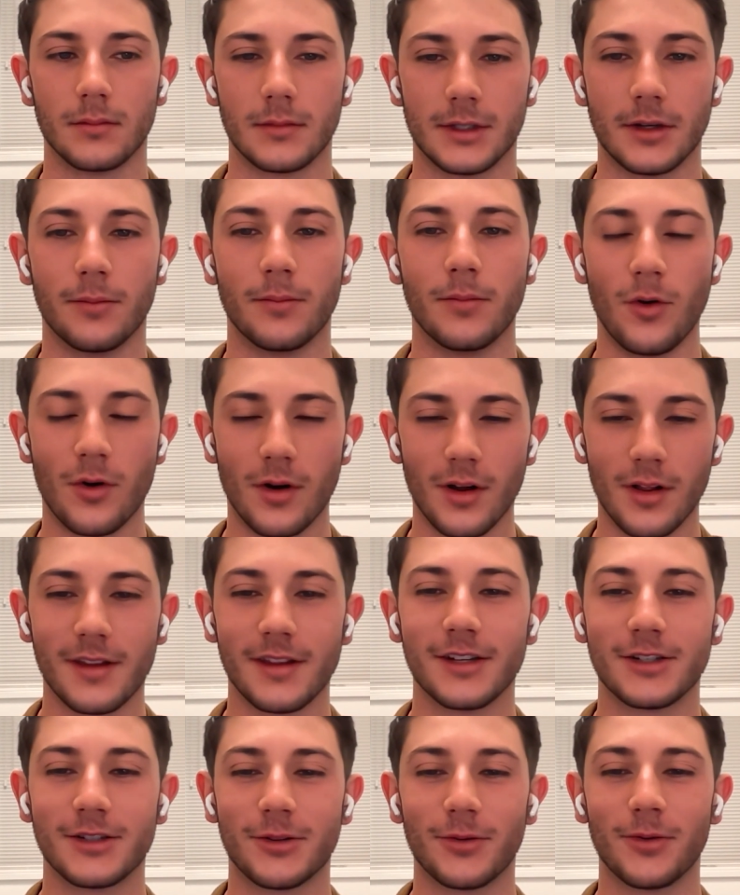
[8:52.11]
So moral of
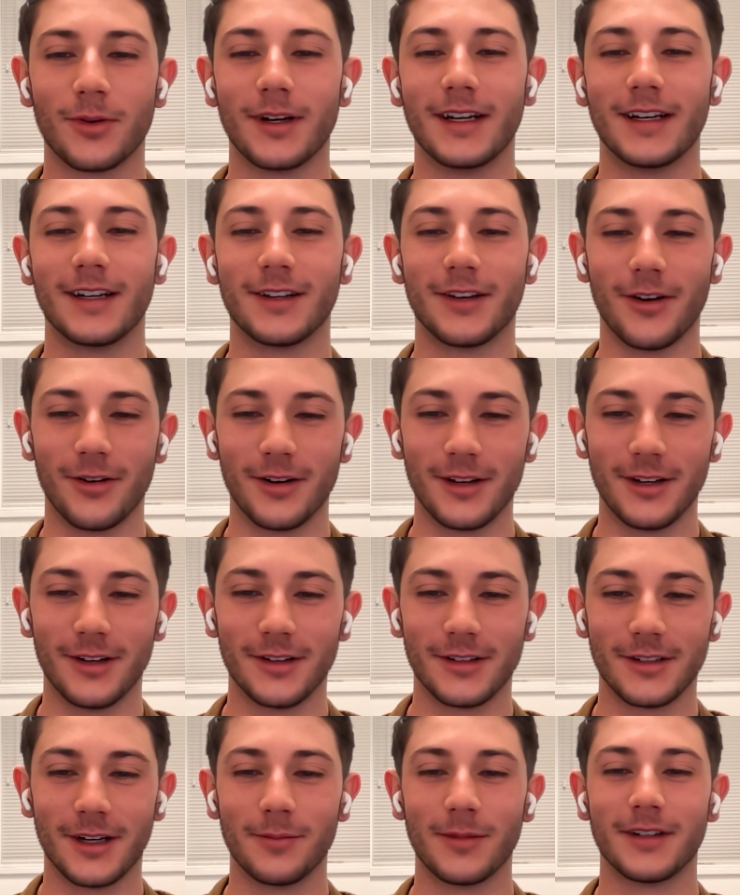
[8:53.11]
the story, go to your
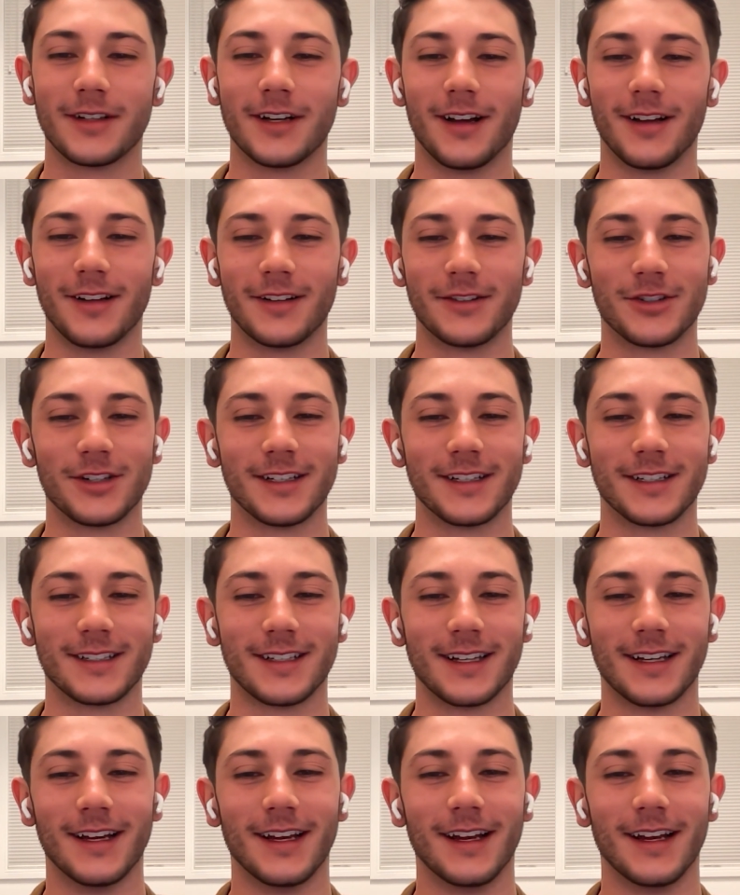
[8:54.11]
dermatologist